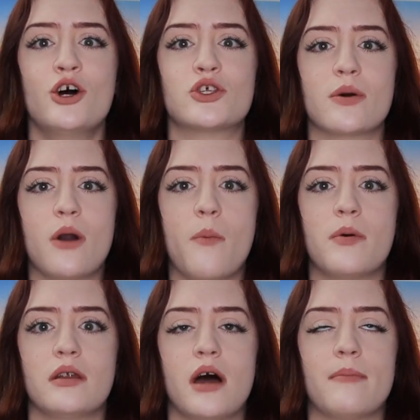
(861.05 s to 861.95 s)
So we
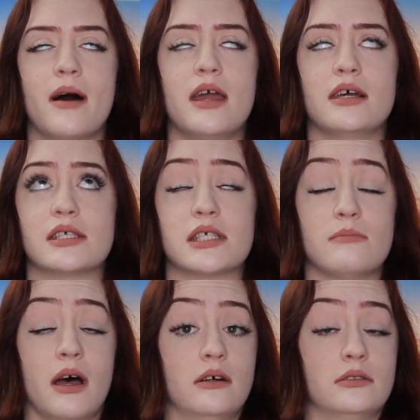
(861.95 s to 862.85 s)
opened it up, it
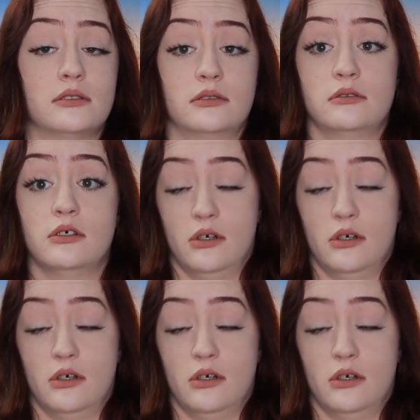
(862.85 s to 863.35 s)
smelled